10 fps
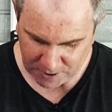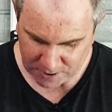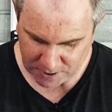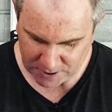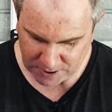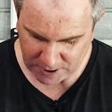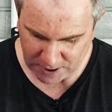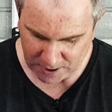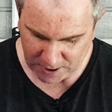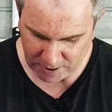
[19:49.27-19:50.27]
just get
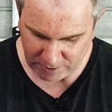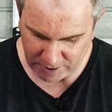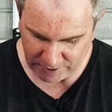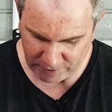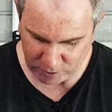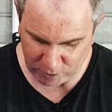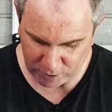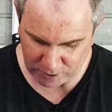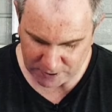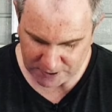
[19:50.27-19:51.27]
in here and have a
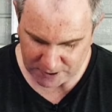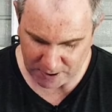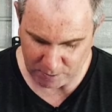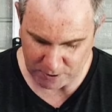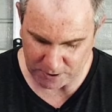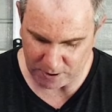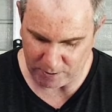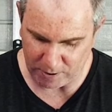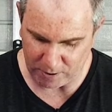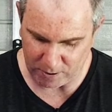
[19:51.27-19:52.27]
look, see what's
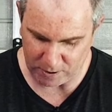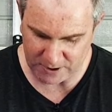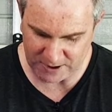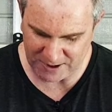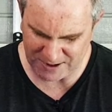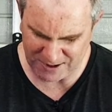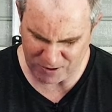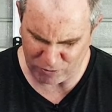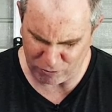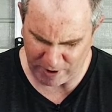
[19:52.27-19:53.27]
going on. See, this is
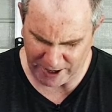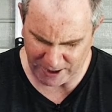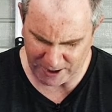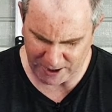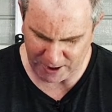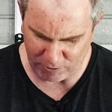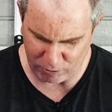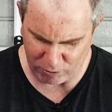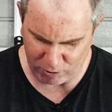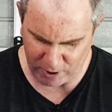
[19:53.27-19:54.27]
great. You can get
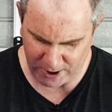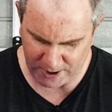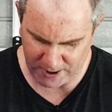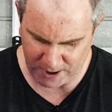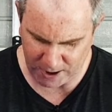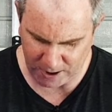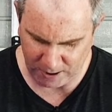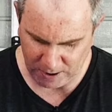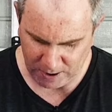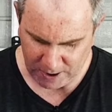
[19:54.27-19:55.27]
right in there
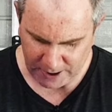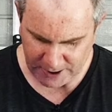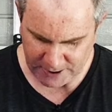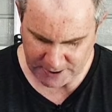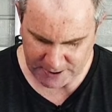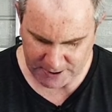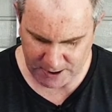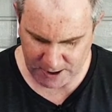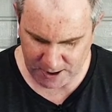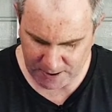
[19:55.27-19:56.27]
and
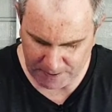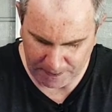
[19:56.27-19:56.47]
see